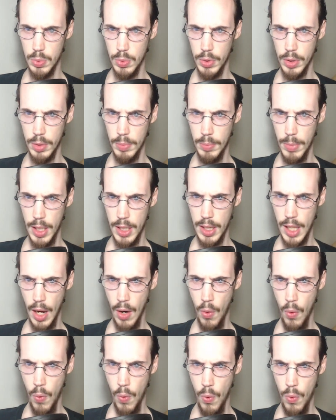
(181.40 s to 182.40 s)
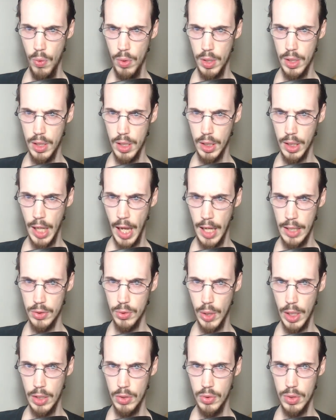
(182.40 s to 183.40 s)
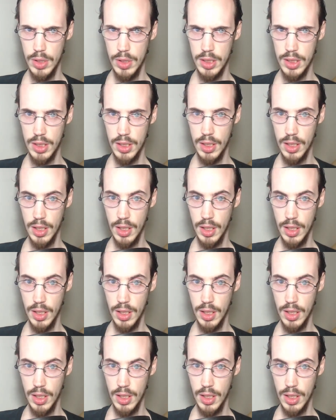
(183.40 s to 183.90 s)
really made that hole in the castle entrance?